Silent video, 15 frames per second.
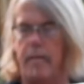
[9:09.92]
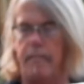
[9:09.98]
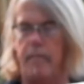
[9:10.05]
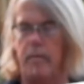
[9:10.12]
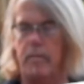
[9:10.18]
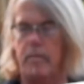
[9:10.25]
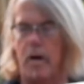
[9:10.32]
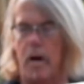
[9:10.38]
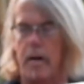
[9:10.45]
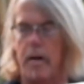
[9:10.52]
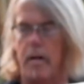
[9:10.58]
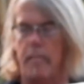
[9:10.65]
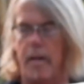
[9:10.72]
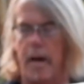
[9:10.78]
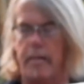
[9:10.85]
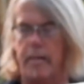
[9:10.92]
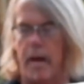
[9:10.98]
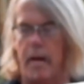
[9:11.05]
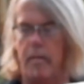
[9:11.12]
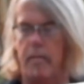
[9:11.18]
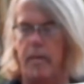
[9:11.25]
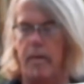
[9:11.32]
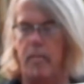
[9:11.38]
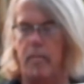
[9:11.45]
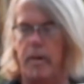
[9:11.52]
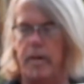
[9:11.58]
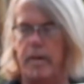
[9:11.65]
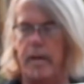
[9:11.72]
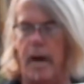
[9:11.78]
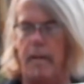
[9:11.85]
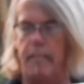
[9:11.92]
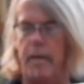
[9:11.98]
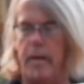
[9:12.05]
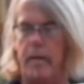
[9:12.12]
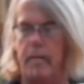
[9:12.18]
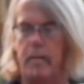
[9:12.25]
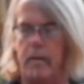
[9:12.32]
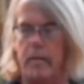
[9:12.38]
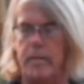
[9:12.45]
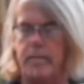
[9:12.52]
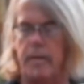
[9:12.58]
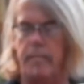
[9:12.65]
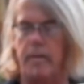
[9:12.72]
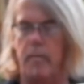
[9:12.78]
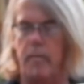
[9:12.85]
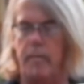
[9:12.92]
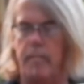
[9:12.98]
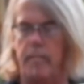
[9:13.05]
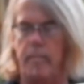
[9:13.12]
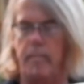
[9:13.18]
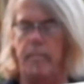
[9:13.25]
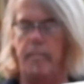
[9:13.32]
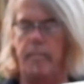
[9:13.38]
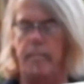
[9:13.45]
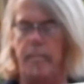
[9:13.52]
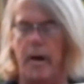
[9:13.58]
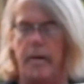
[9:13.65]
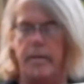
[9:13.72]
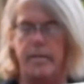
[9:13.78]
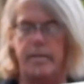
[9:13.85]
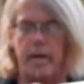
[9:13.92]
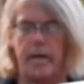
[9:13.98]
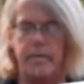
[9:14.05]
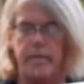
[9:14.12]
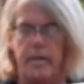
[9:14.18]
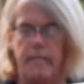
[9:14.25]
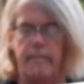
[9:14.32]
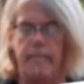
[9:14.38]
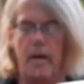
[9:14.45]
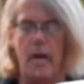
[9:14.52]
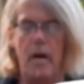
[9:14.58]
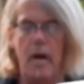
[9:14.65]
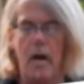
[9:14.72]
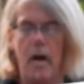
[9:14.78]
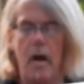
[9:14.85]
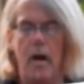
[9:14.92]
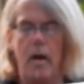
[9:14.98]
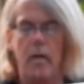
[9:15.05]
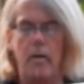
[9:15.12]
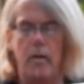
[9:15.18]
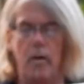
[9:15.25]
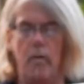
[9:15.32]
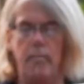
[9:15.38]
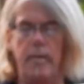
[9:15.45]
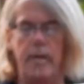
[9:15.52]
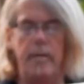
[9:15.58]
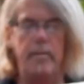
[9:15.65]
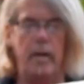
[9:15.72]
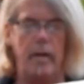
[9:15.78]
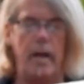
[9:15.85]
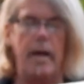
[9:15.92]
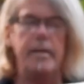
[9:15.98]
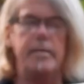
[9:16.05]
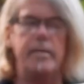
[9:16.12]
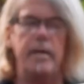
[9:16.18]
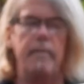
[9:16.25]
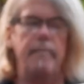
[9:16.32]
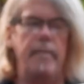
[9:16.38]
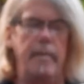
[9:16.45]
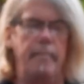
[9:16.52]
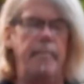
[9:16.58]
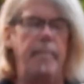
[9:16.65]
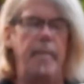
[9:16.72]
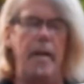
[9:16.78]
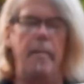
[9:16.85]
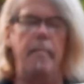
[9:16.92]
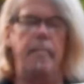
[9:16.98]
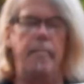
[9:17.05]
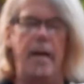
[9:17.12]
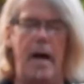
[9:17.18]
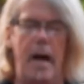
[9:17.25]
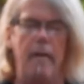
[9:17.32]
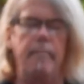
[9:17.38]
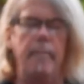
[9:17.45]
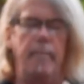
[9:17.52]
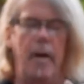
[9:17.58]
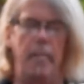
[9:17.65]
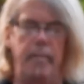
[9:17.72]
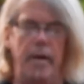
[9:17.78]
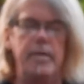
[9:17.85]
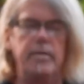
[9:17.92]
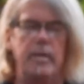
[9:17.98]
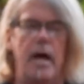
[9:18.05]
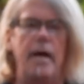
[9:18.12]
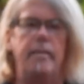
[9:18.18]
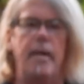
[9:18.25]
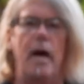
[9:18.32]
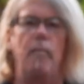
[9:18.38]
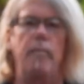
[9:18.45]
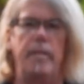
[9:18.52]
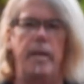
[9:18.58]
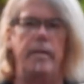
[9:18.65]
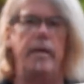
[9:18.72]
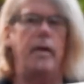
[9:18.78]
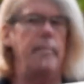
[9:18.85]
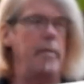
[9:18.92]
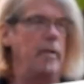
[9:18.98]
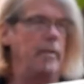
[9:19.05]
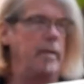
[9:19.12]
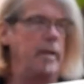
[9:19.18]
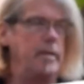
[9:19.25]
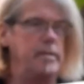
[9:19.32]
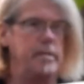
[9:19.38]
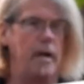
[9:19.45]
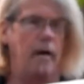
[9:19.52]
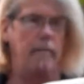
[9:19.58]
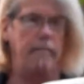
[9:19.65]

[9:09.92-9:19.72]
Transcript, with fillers: if you're talking about that, it would it not be something that would merit discussion of, you know, the, the legacy of the of a place like that within the community itself.